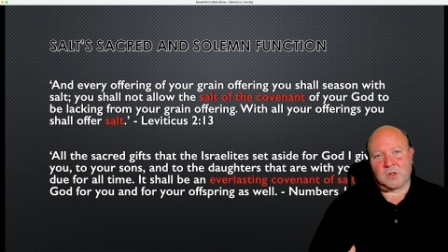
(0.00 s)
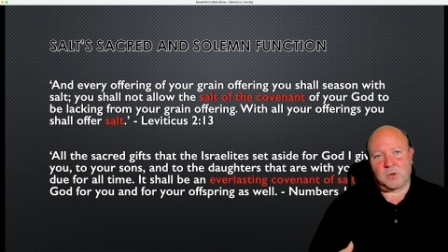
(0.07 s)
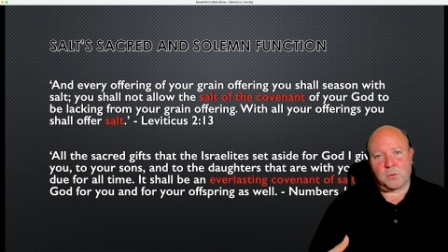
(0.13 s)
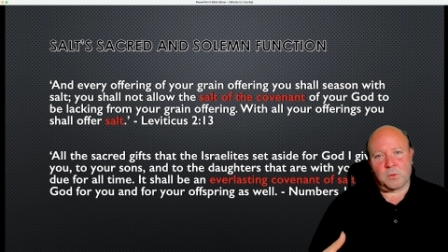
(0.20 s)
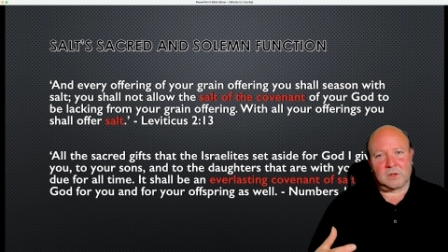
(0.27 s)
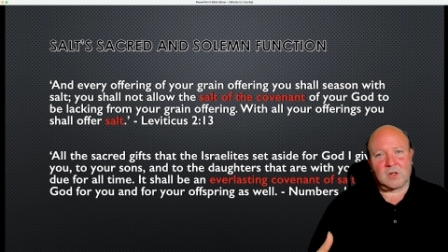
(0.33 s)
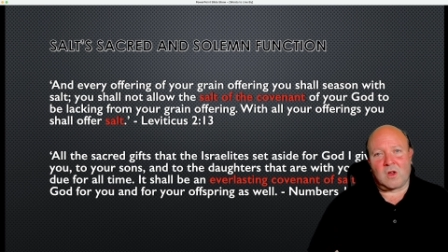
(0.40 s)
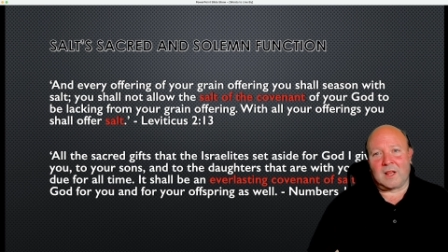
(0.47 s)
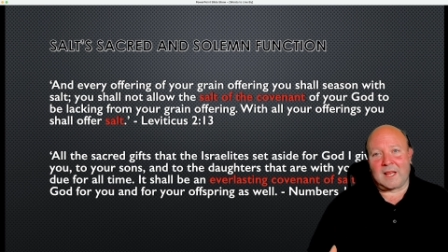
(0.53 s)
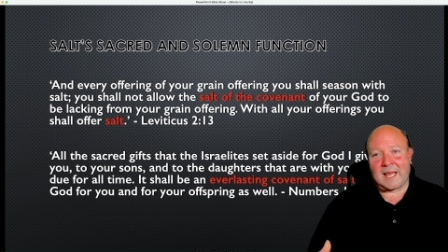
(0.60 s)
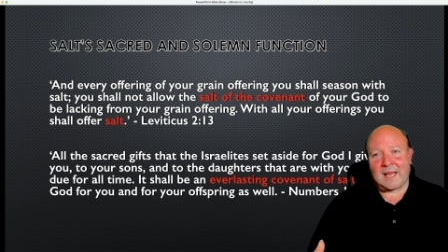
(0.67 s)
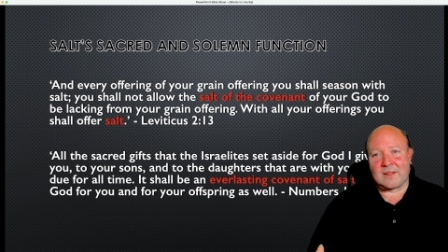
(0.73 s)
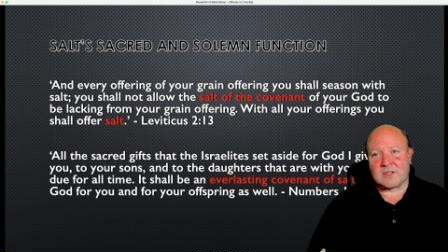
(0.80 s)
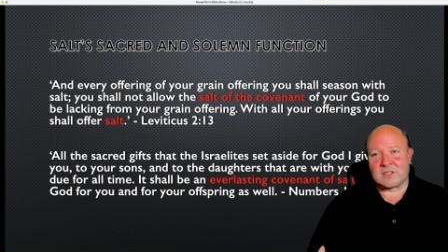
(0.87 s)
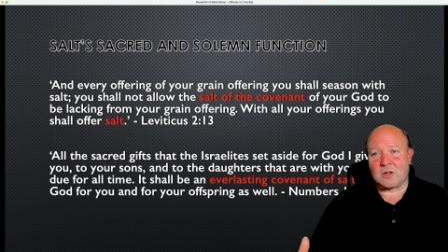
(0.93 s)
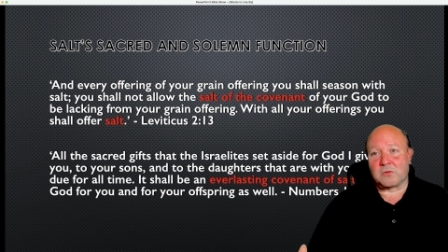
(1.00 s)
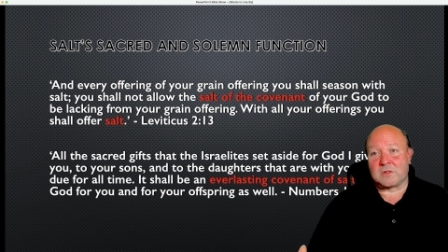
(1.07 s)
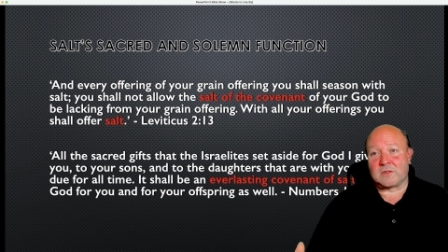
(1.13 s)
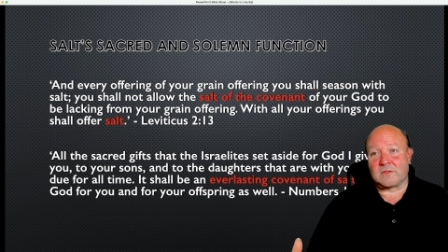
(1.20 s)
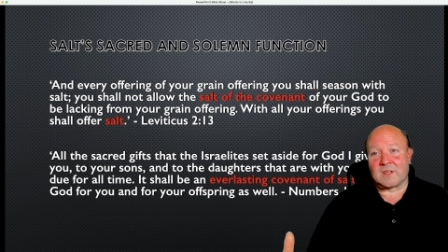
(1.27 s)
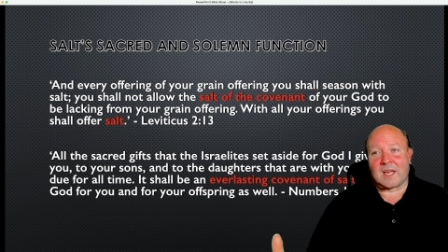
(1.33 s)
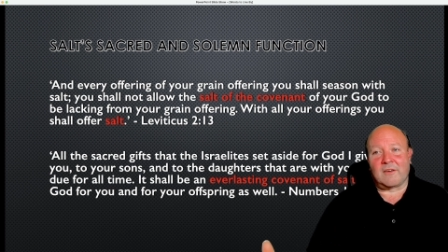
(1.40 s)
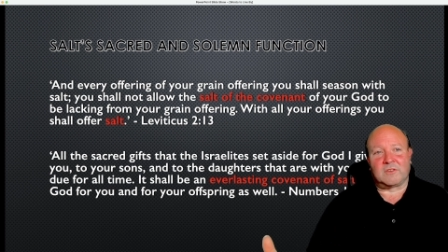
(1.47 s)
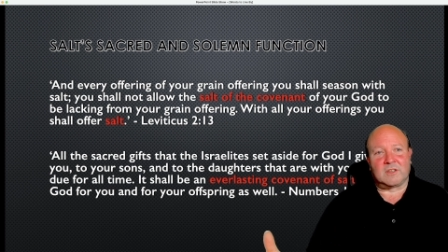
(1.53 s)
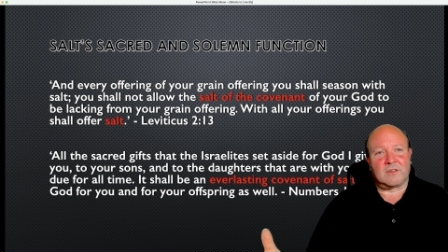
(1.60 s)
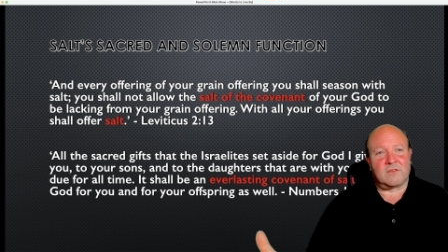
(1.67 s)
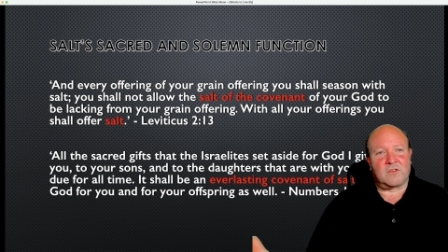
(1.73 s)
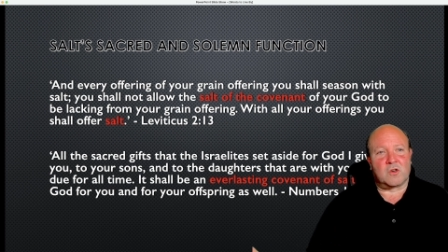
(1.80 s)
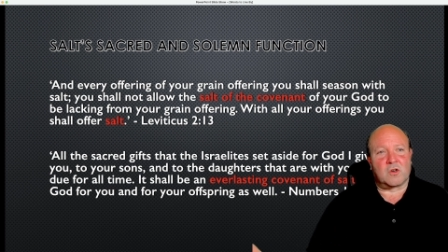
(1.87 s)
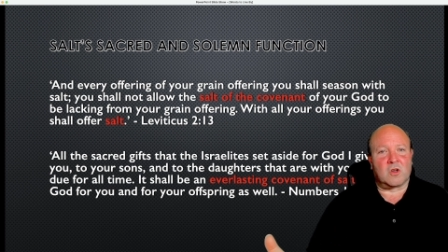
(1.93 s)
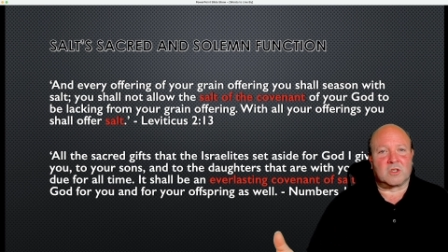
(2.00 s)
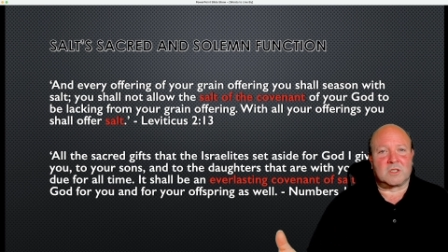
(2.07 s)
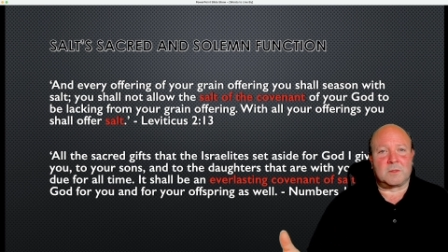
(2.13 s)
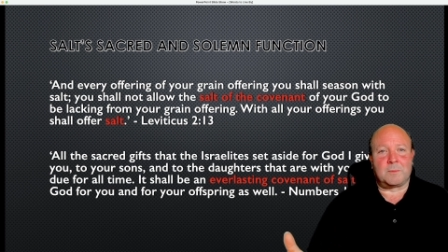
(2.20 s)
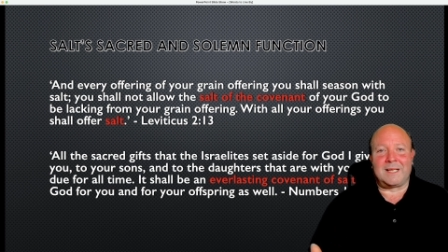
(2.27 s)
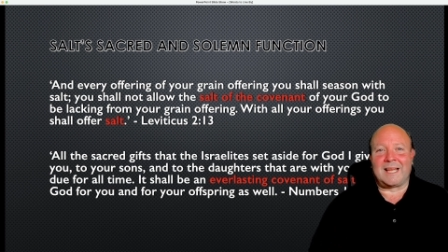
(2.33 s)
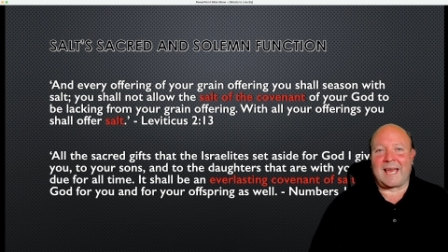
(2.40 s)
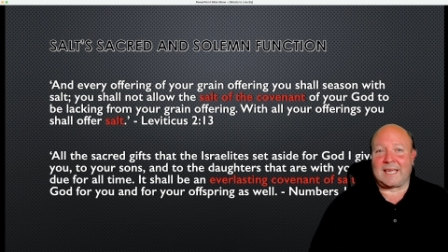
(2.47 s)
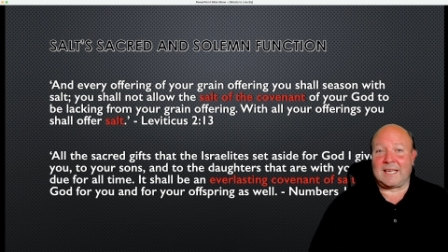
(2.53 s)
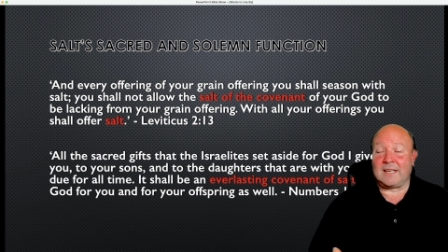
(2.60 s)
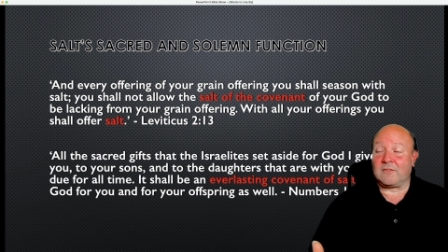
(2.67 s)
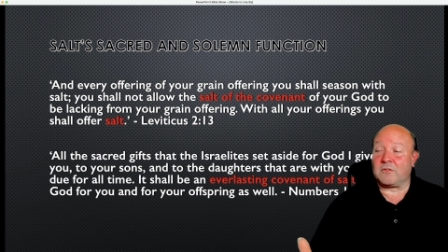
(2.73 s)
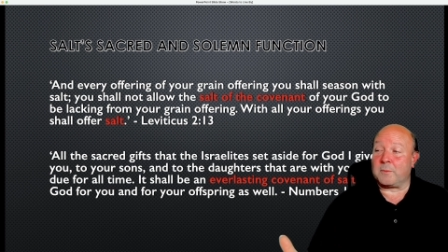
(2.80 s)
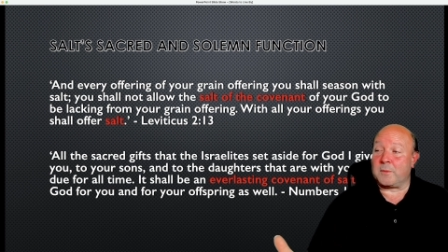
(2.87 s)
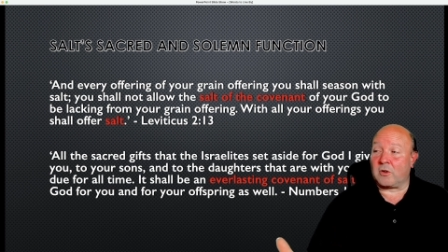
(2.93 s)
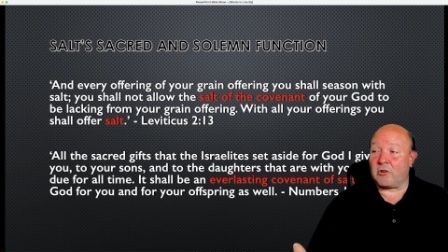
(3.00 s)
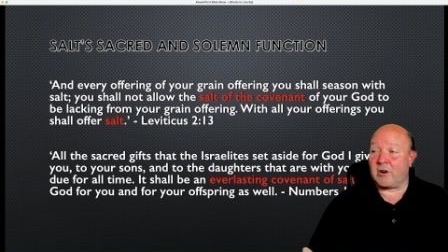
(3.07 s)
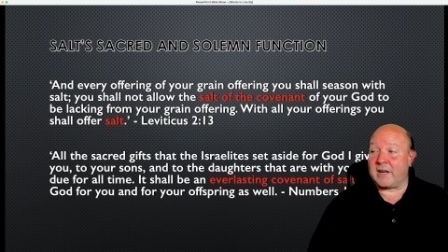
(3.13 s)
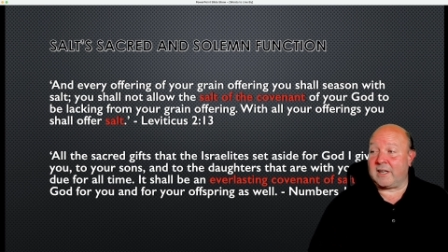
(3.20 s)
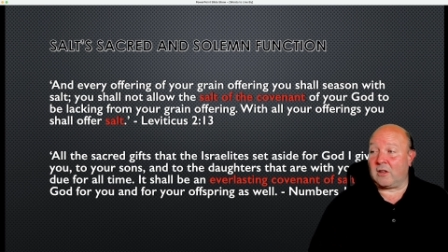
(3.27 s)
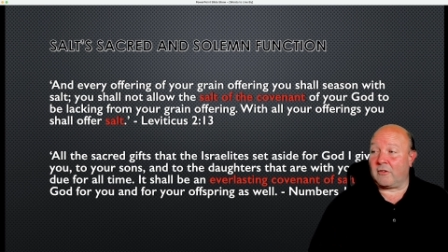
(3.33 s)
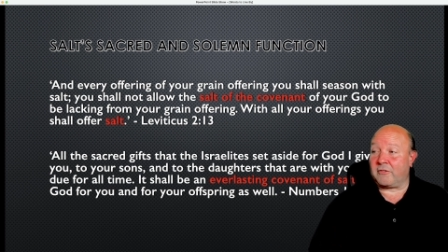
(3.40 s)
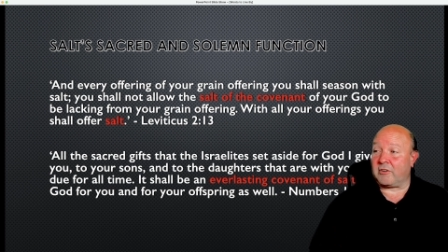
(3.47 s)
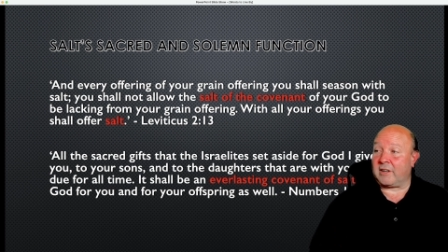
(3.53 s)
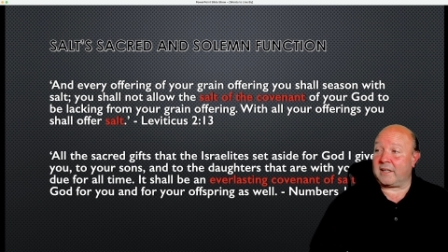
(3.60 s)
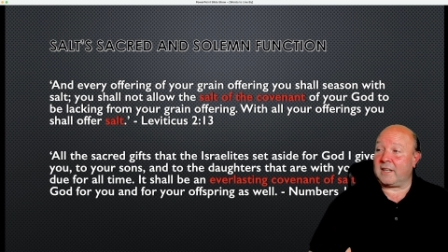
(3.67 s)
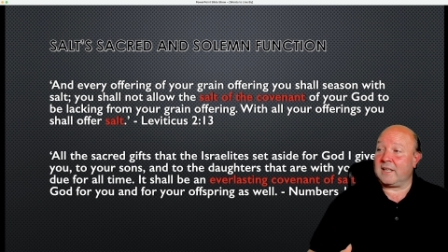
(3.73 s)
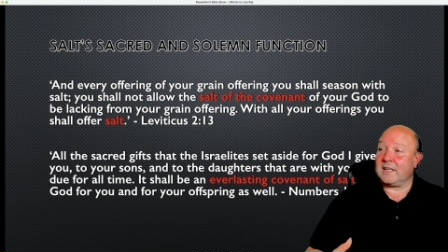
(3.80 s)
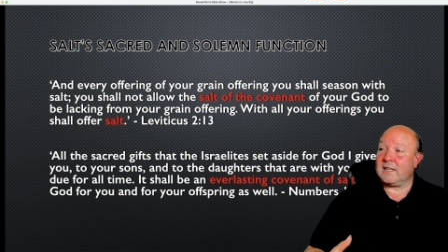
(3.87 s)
You will not allow the salt of the covenant of your God to be lacking from your grain offering.